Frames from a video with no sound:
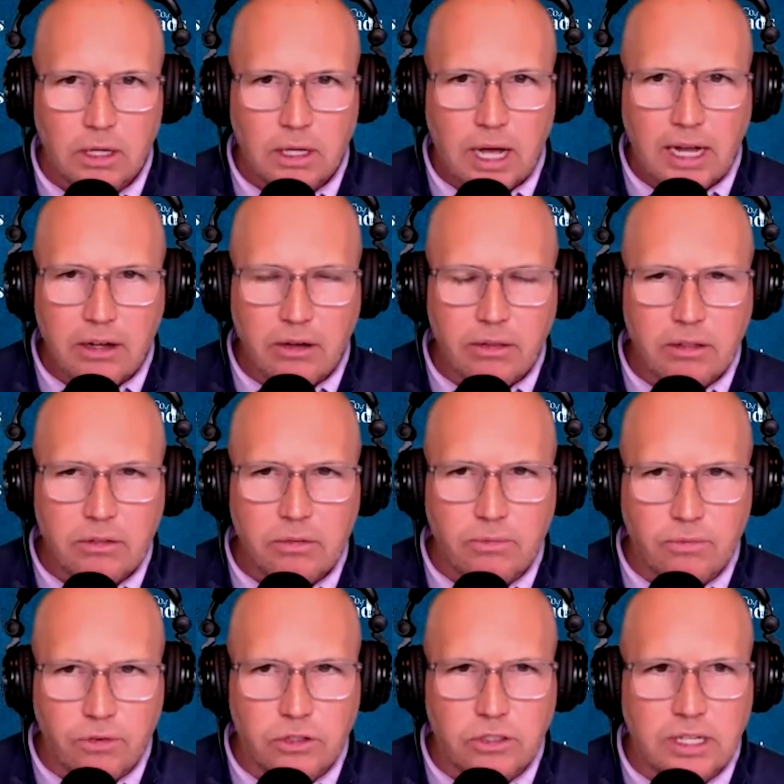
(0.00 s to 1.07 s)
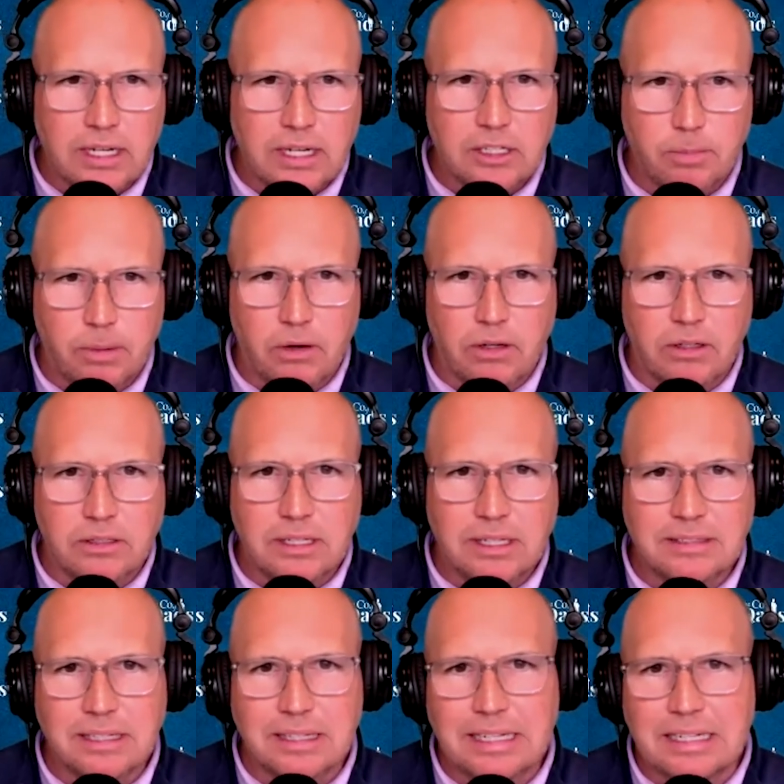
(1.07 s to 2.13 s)
I know this from firsthand experience
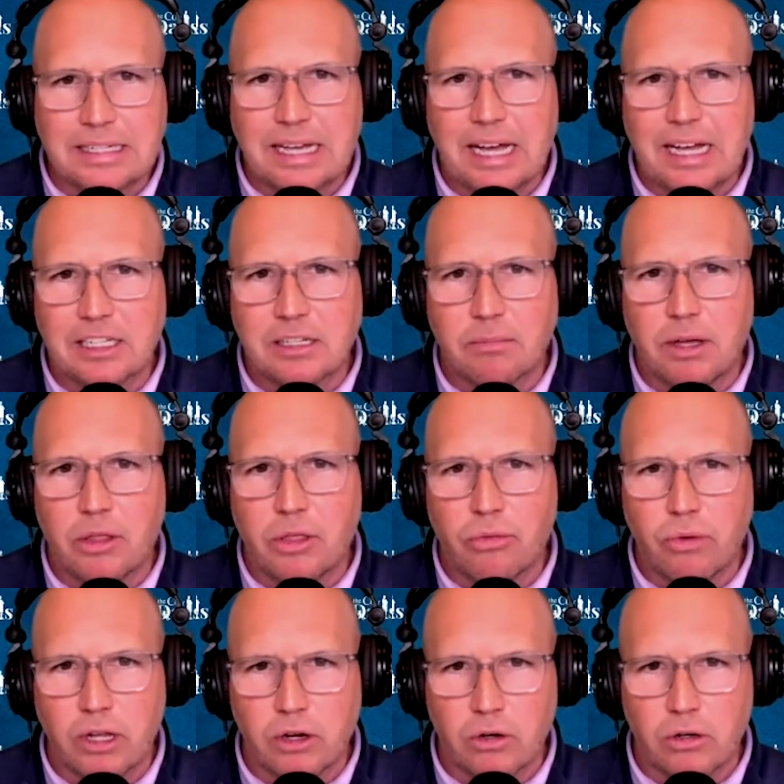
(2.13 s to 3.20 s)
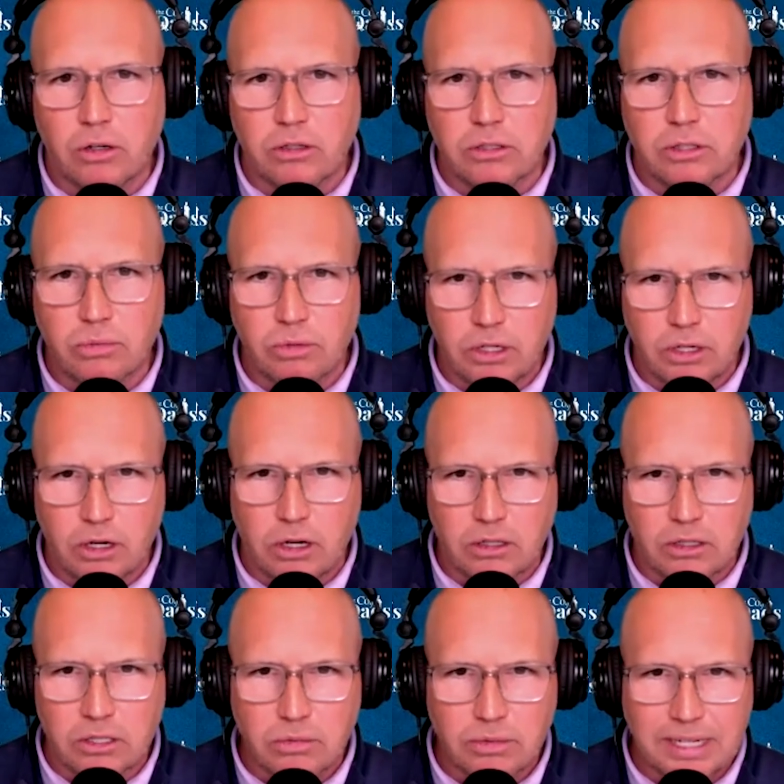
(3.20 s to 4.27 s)
as the lead dad to my 3 girls, 3
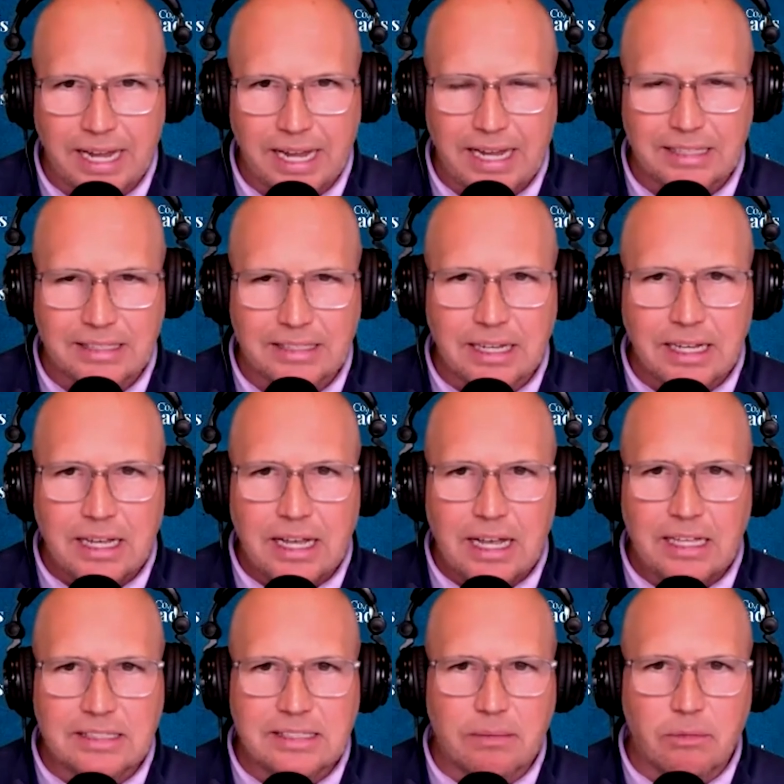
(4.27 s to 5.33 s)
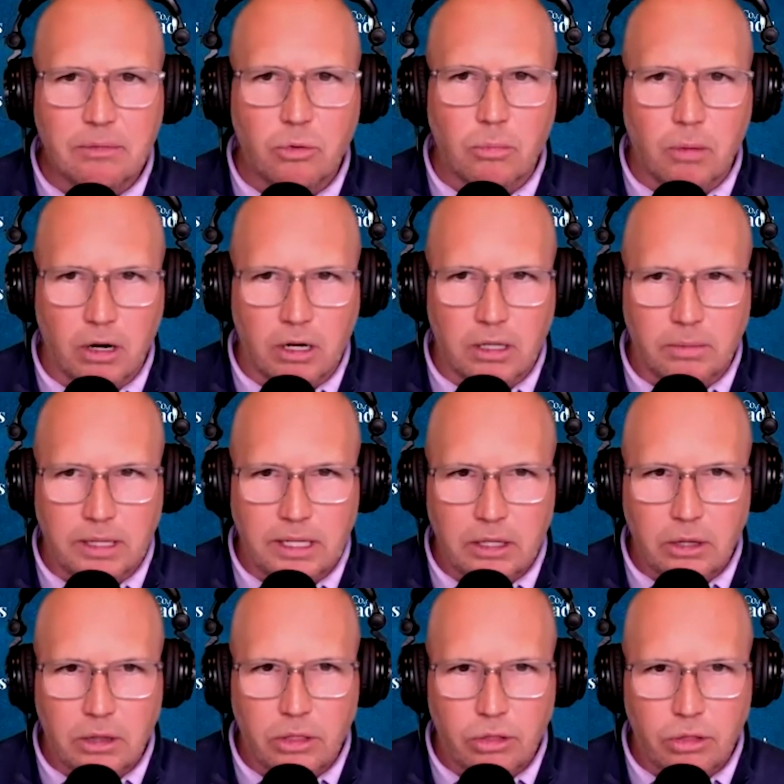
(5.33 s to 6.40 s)
dogs, 3 cats, and somewhat remarkably,
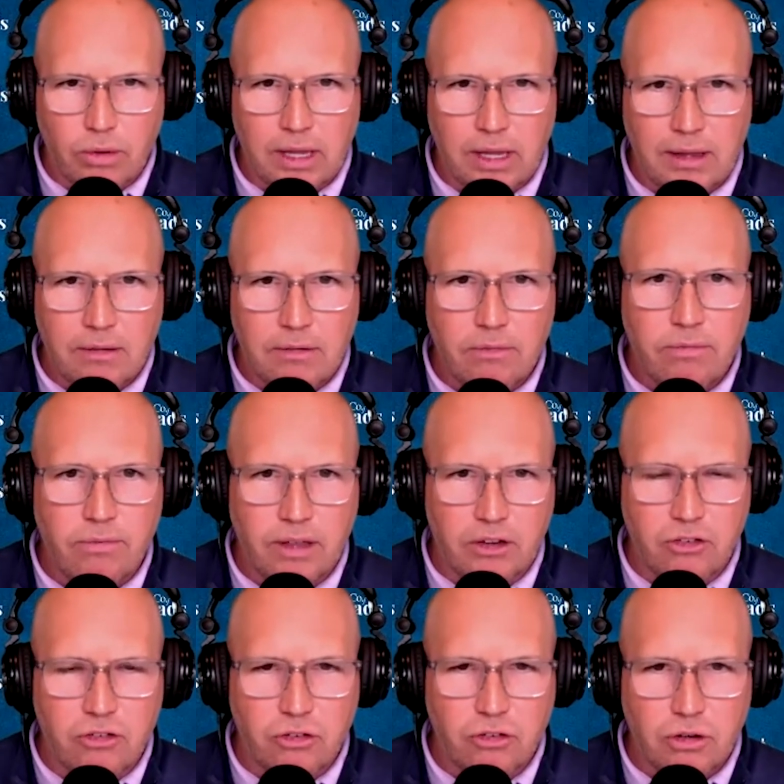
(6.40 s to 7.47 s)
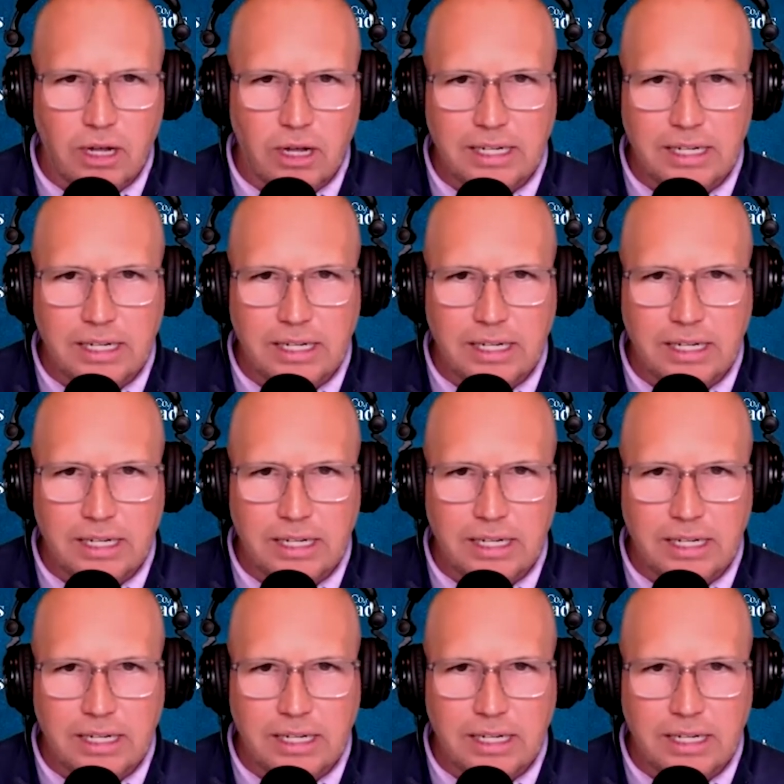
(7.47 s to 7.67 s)
3 fish.